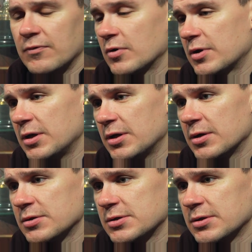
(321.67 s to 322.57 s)
14
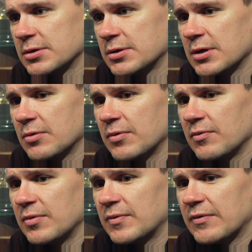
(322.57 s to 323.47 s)
years, and
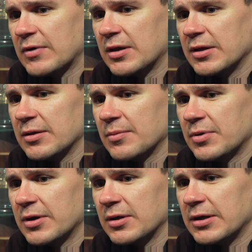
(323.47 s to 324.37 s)
we've never had a
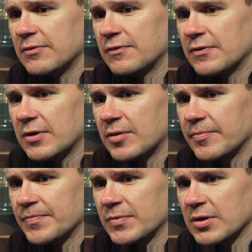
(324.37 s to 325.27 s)
player leave
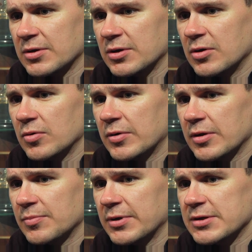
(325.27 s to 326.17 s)
to go to
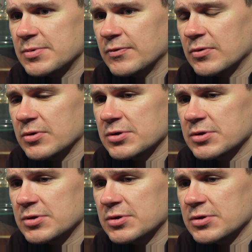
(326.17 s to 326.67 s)
another place before.